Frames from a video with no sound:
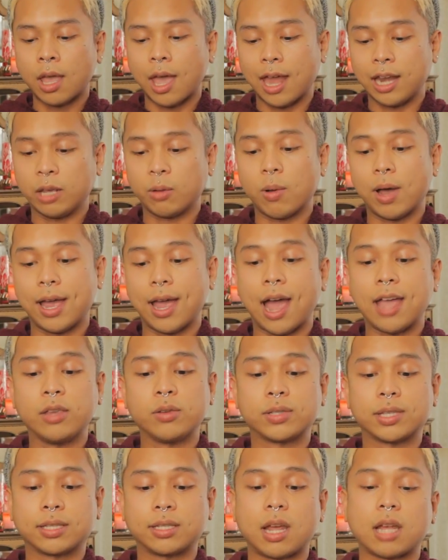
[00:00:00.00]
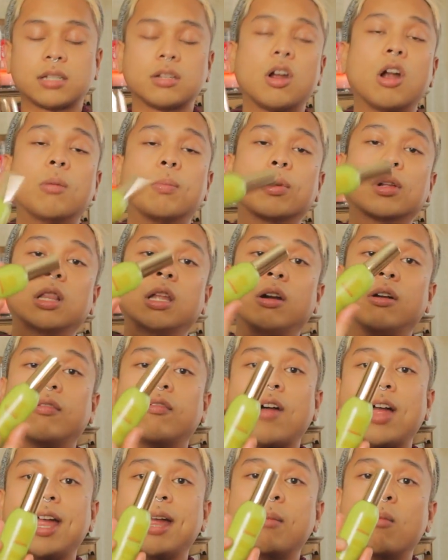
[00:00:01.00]
Anyway, I used the Tatcha Harbor
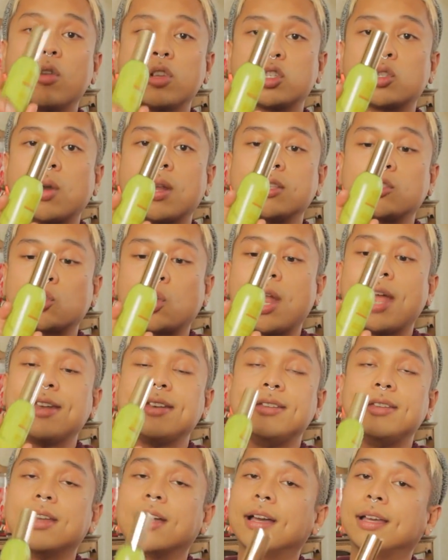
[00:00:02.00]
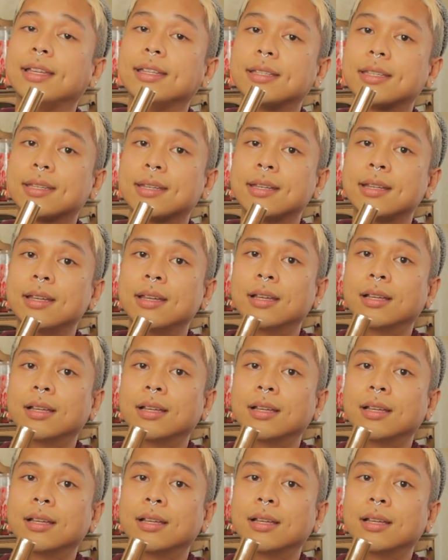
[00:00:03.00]
Clarifying Moisturizer at night.